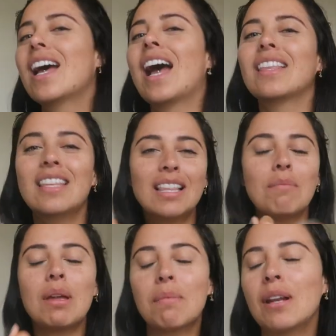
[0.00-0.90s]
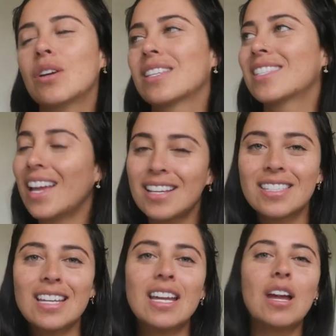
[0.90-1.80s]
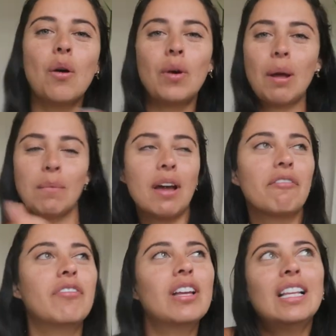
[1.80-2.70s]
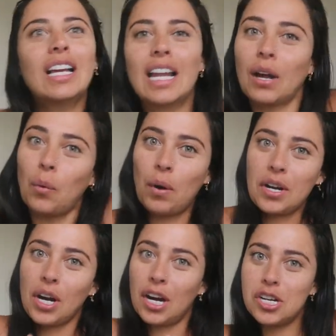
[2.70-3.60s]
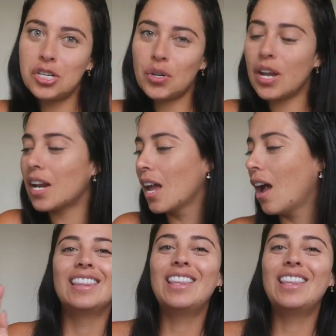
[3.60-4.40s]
I think they make me look sexy when I'm not feeling like 100.